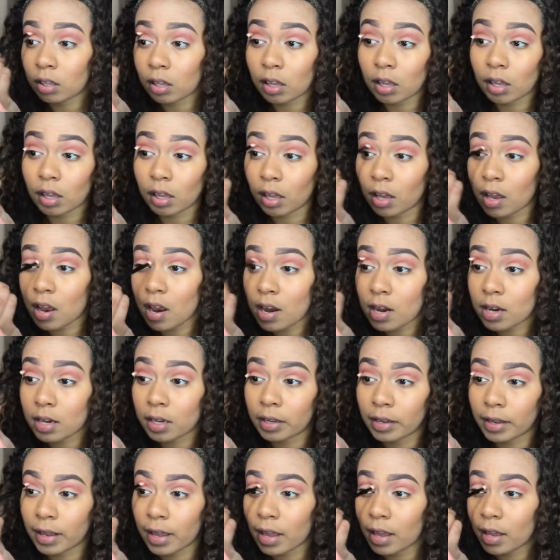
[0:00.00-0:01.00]
And
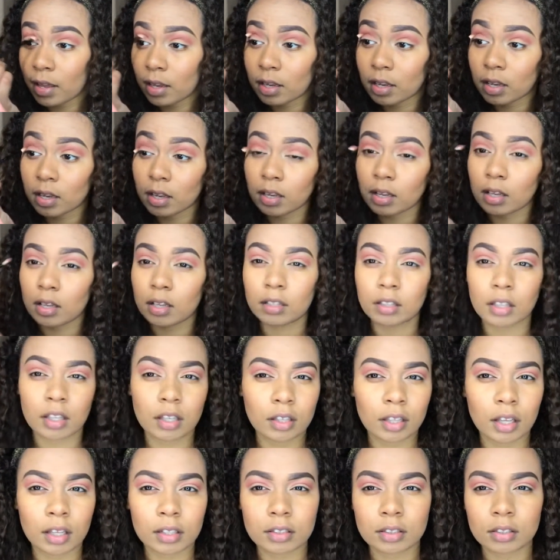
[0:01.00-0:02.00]
yeah, I
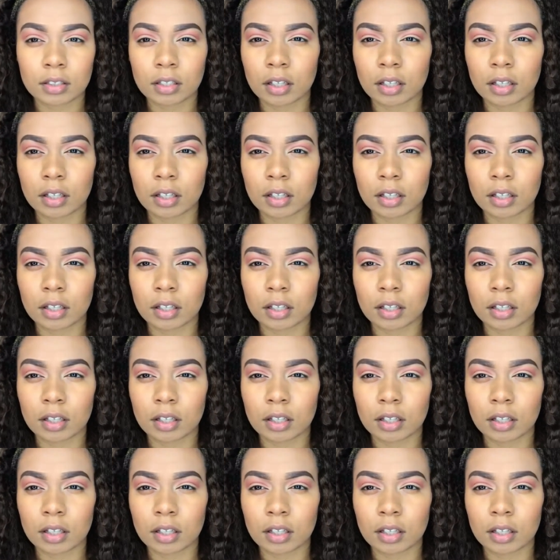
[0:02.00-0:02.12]
think that's